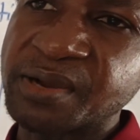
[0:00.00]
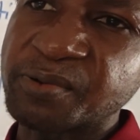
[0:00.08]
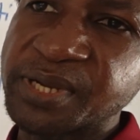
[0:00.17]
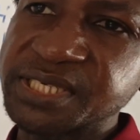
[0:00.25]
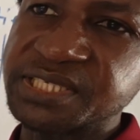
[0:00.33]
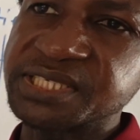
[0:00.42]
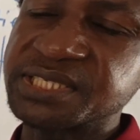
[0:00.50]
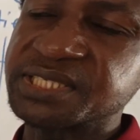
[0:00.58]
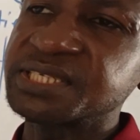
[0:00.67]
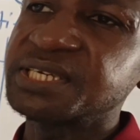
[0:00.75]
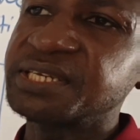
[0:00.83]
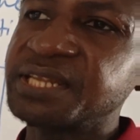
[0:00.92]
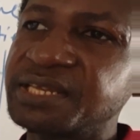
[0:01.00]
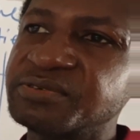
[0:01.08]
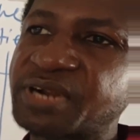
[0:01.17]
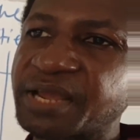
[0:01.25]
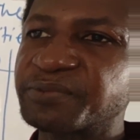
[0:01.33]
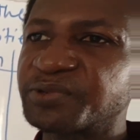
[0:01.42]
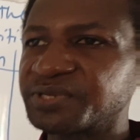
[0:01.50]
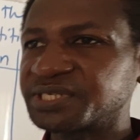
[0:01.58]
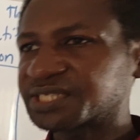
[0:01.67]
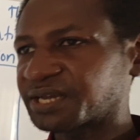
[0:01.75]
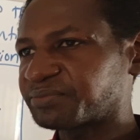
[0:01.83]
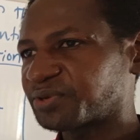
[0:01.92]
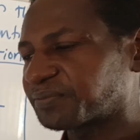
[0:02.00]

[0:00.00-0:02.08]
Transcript: quantities, then derived units can be